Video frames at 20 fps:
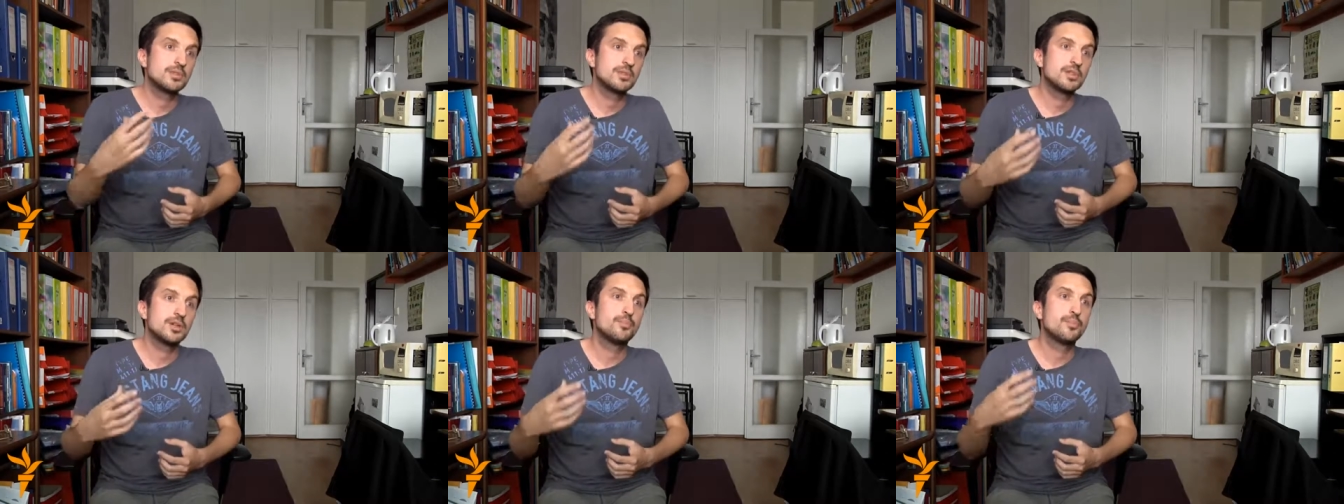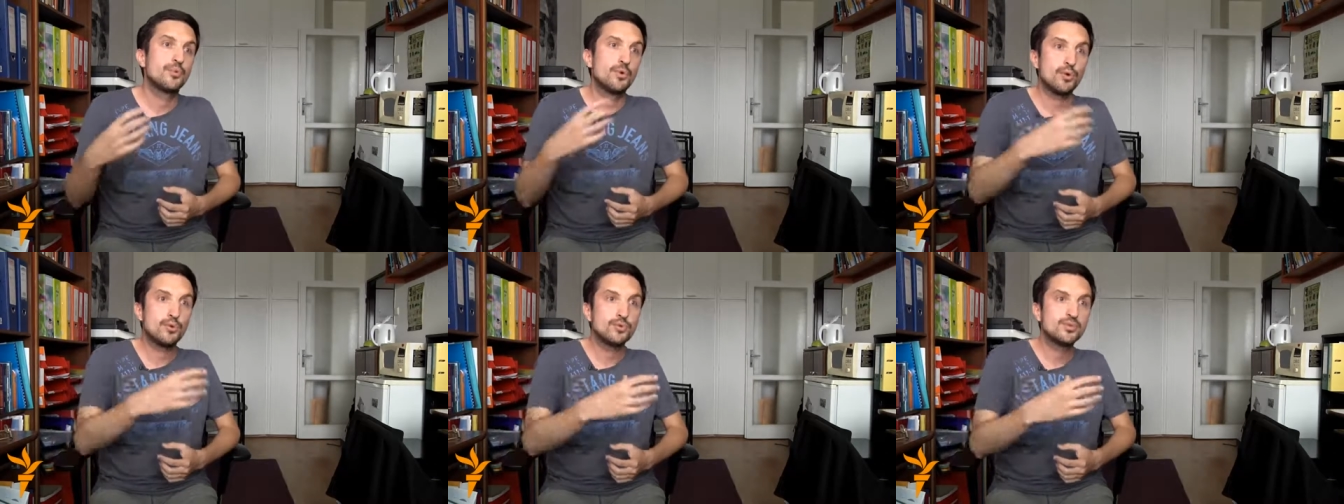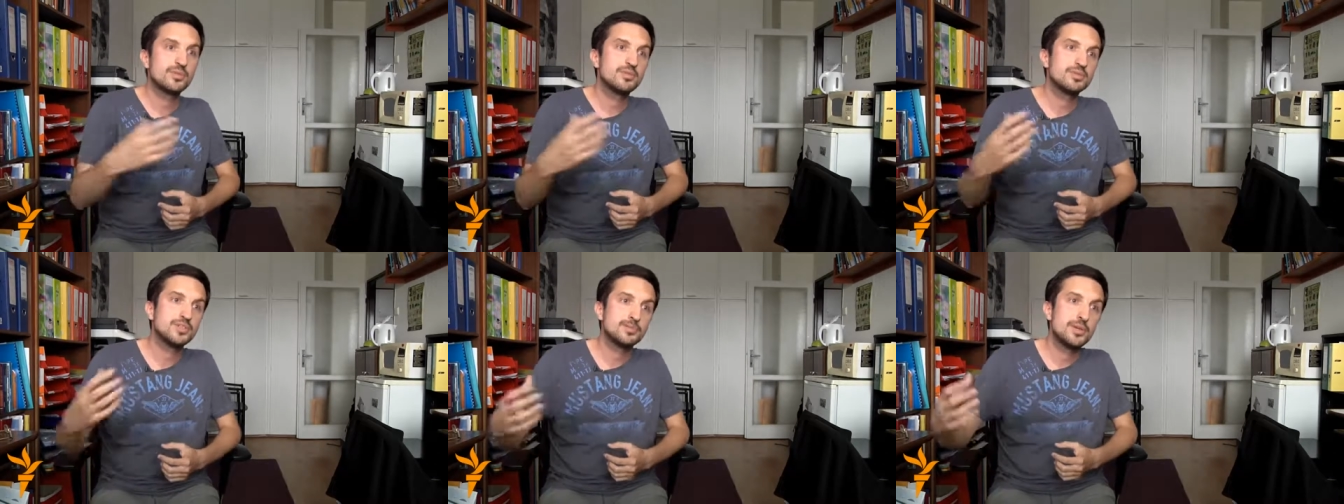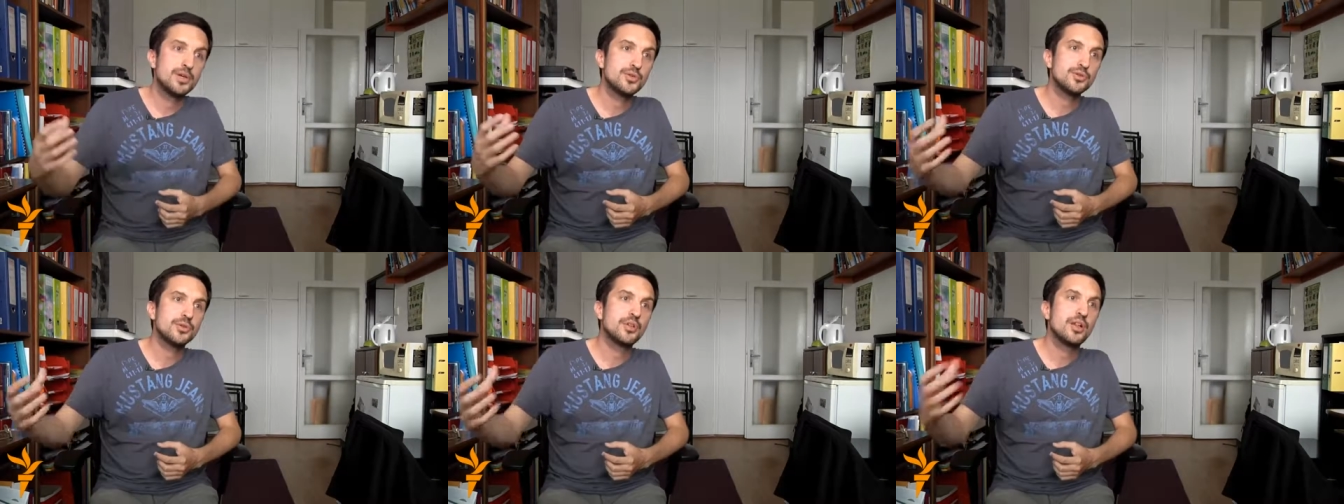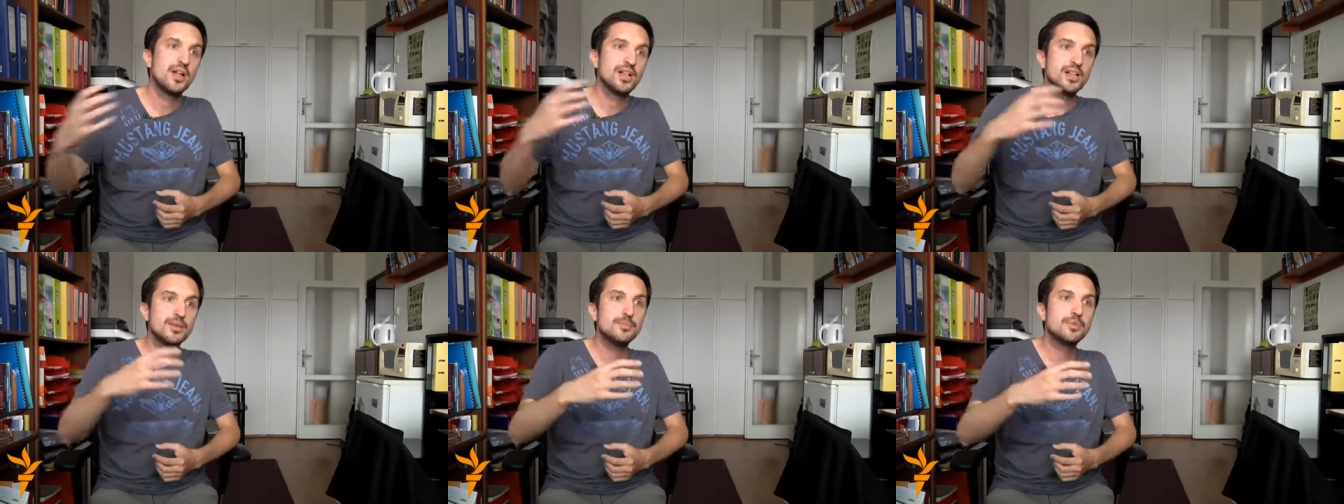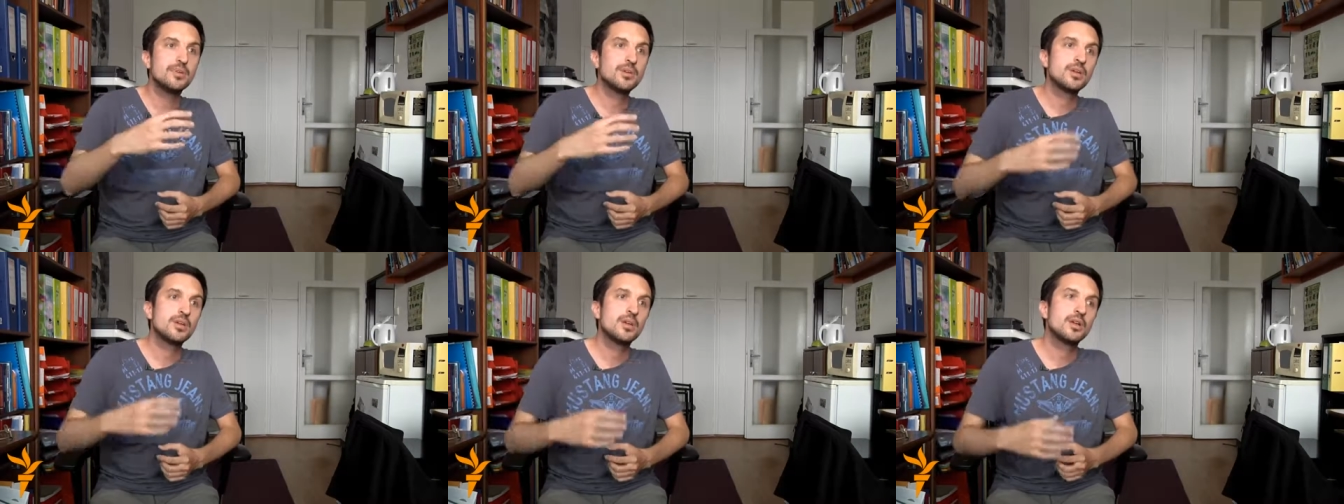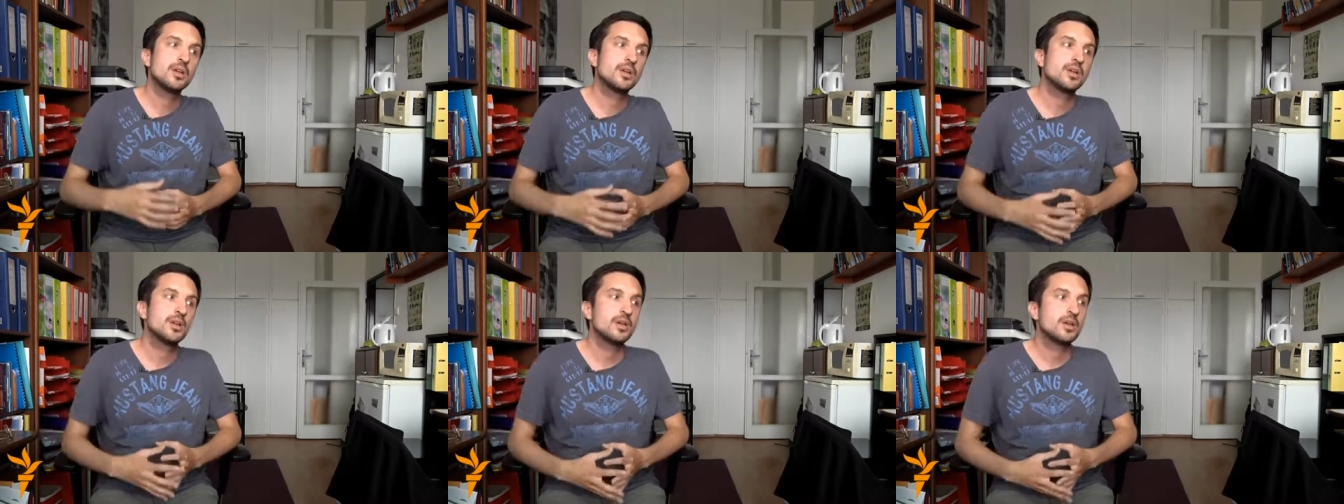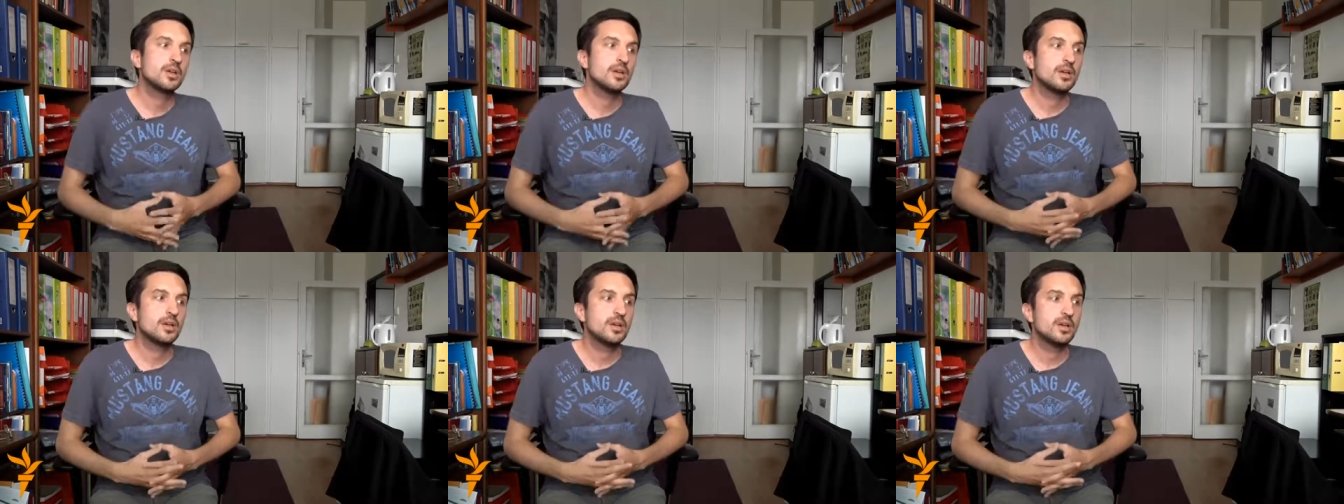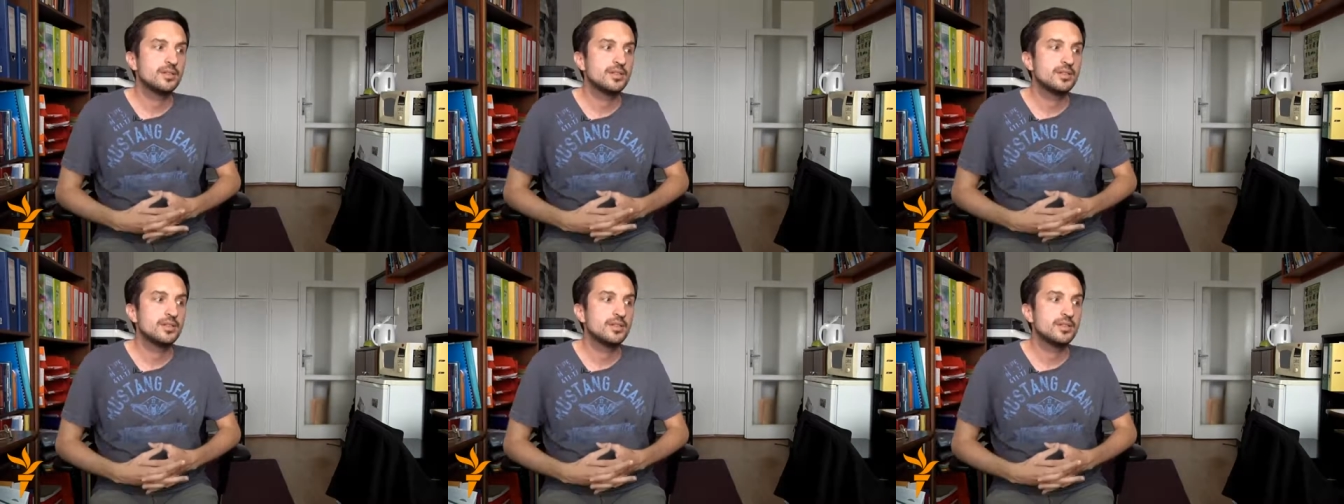approach and special help, and